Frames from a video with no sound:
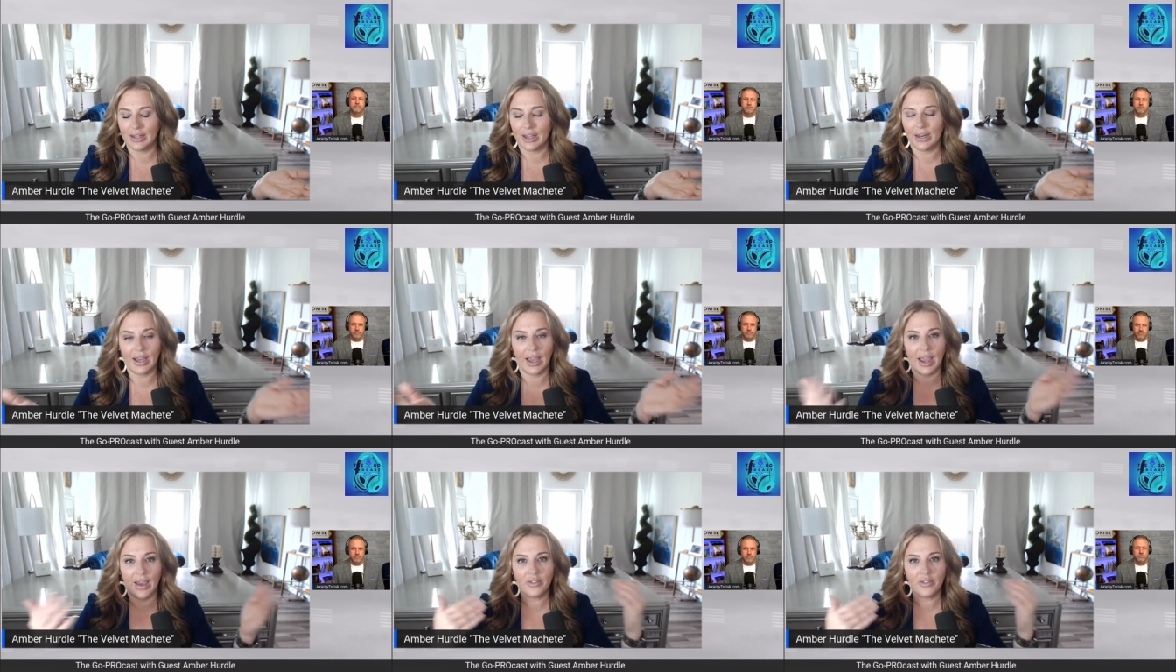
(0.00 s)
and
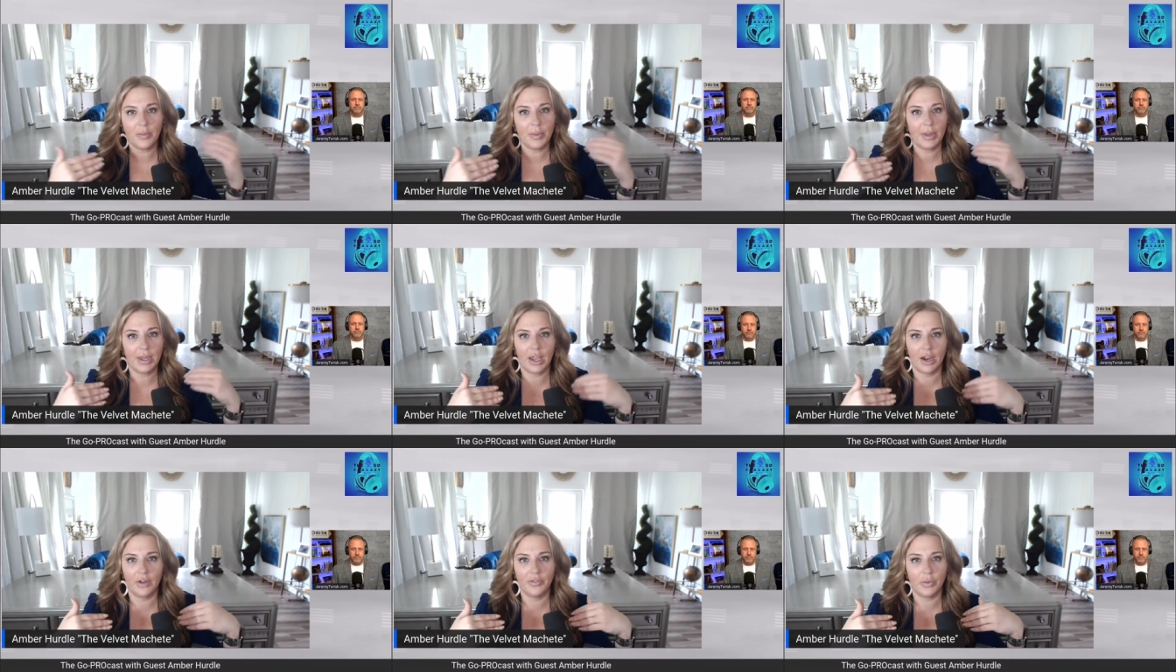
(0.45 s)
I have to be
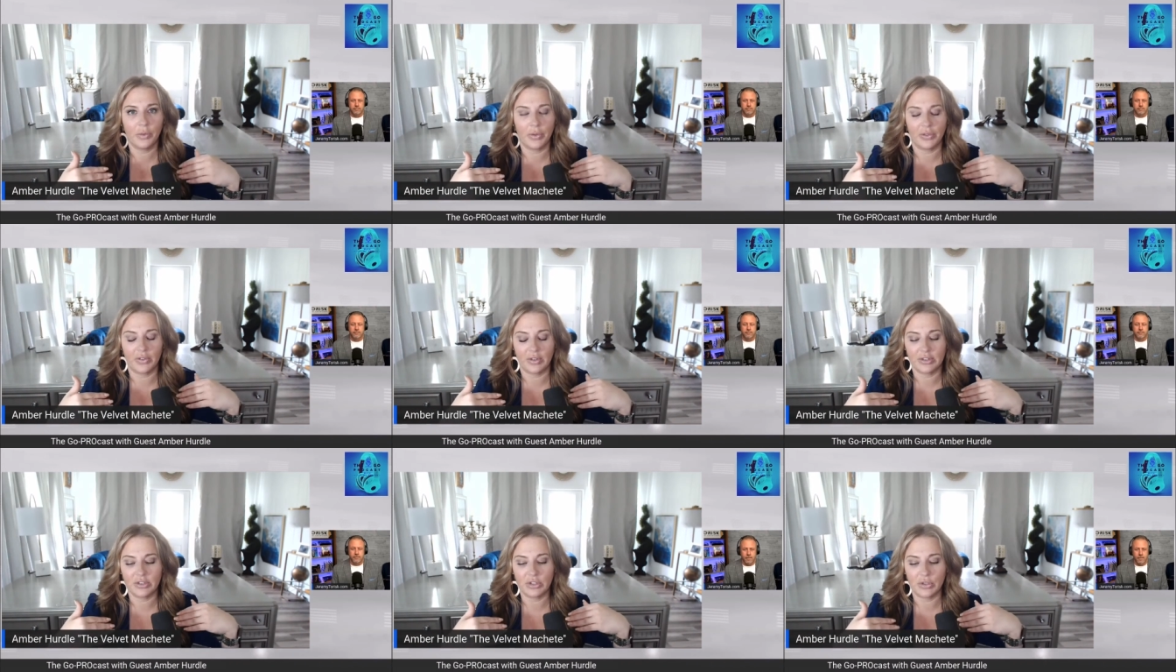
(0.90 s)
careful with
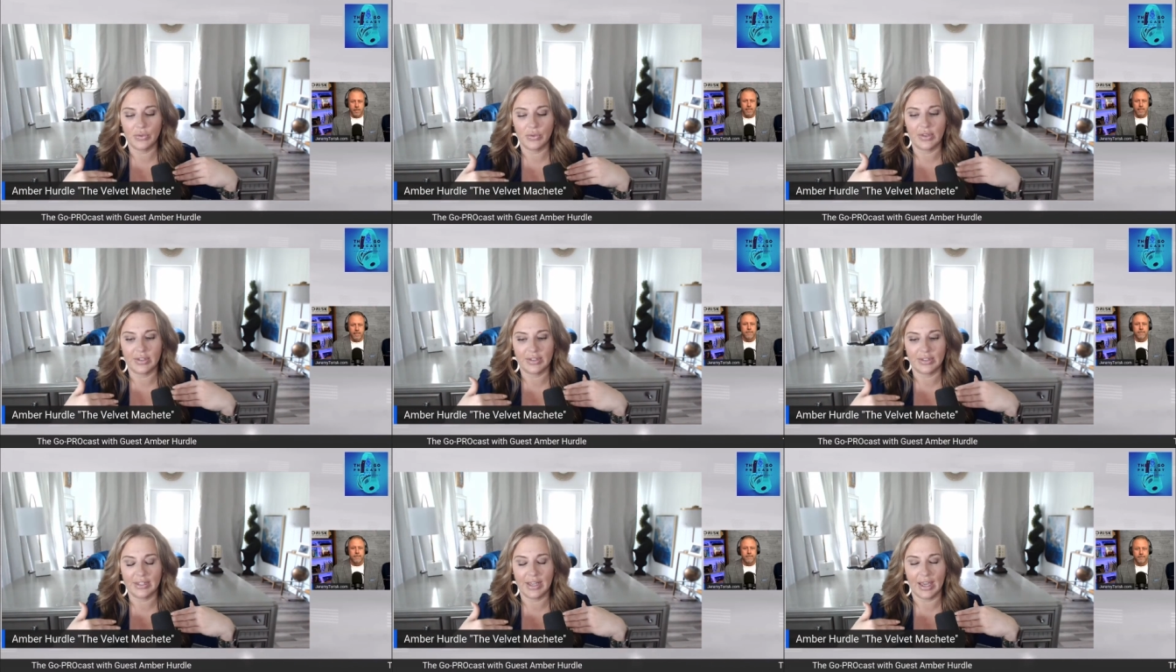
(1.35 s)
this to
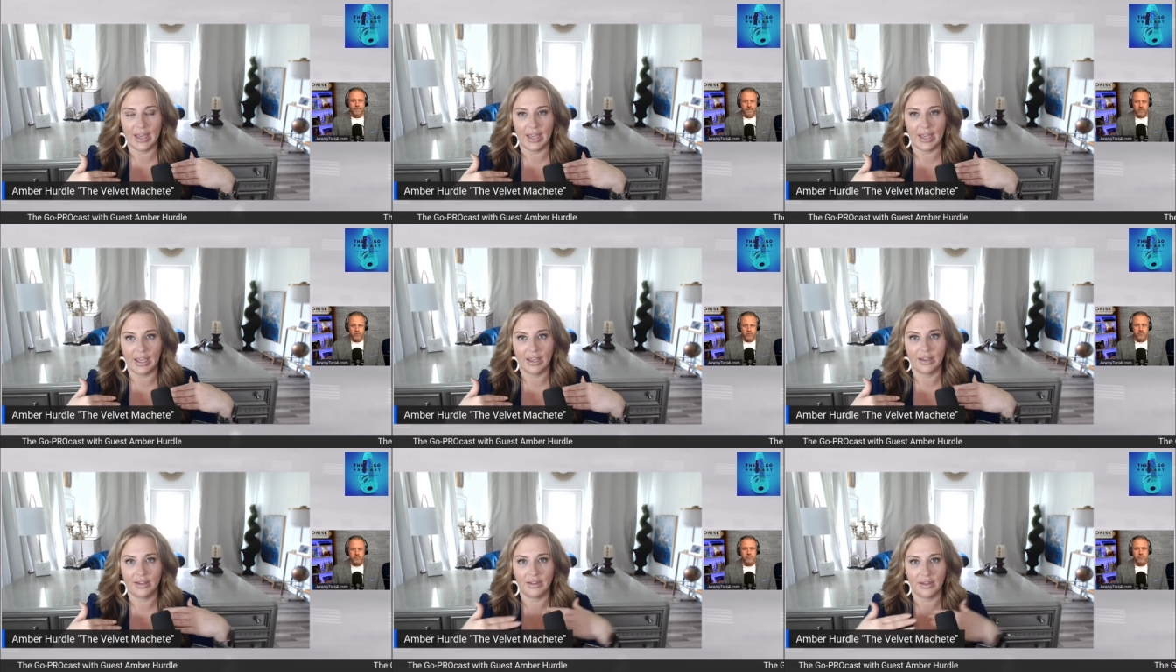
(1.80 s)
this
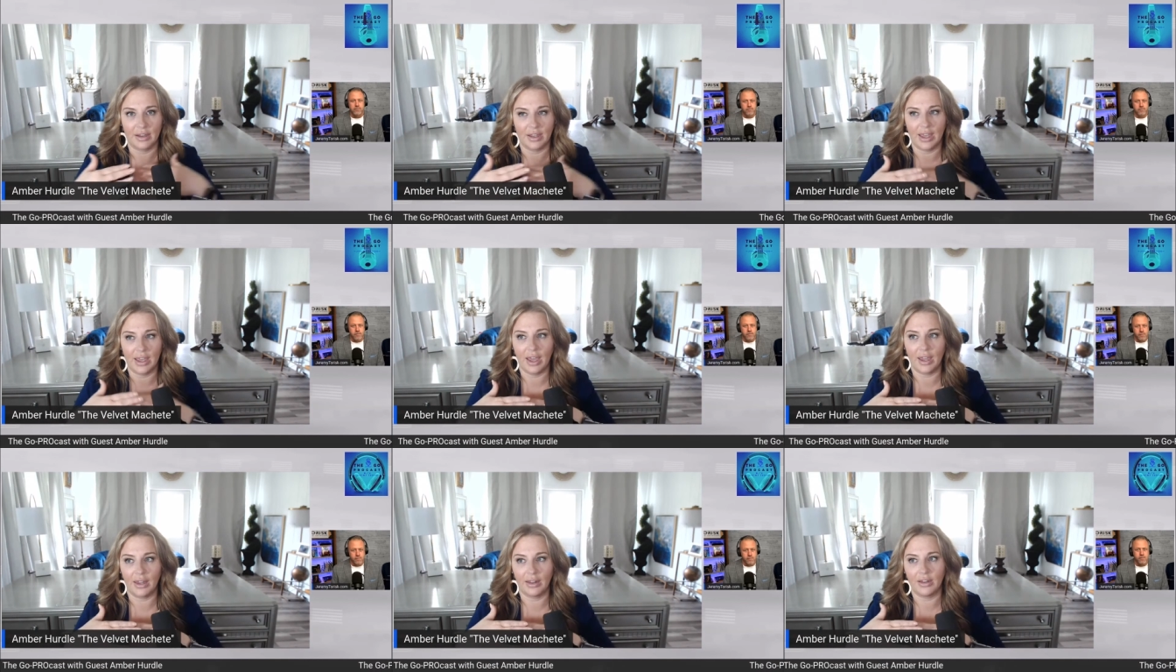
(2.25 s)
day because
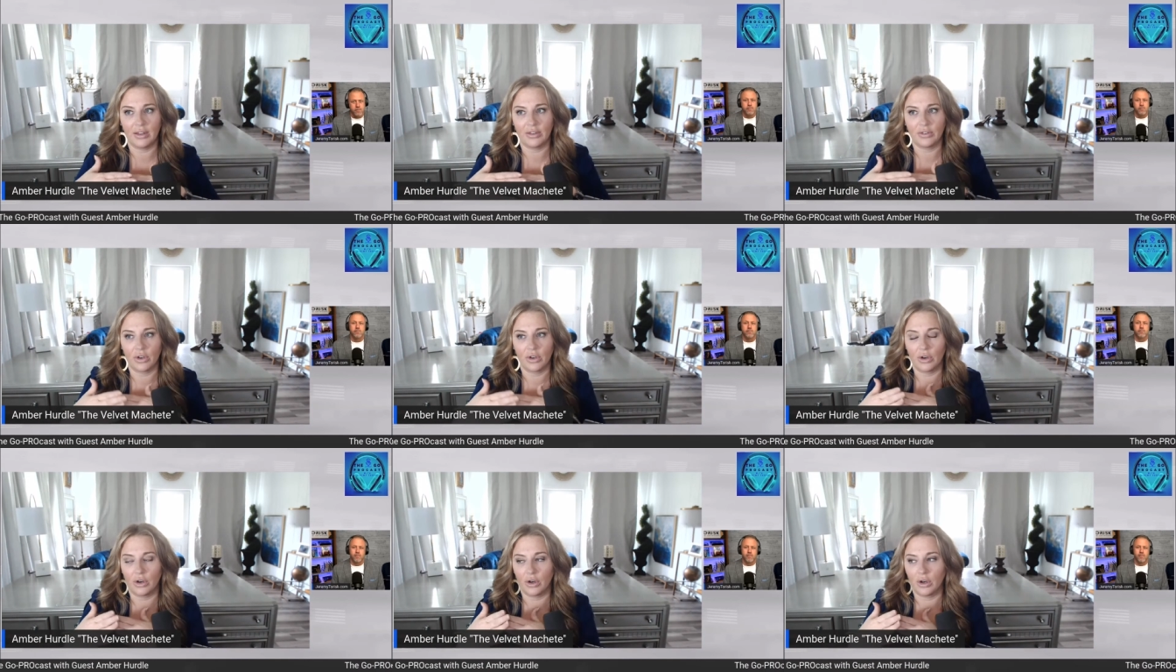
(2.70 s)
again these
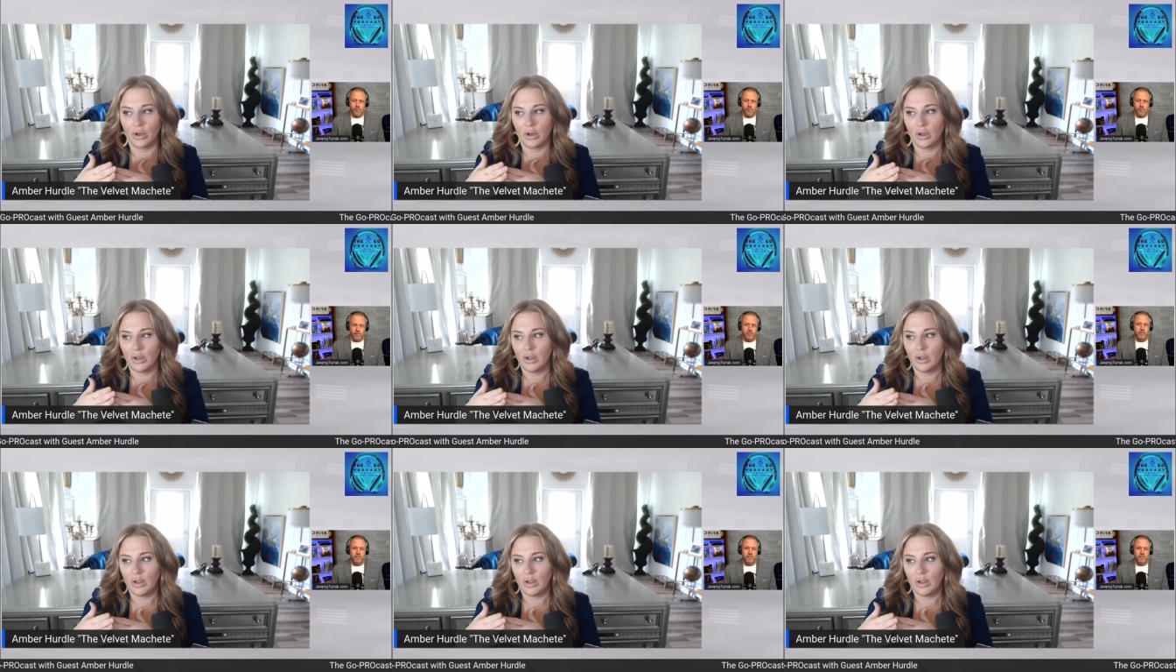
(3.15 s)
are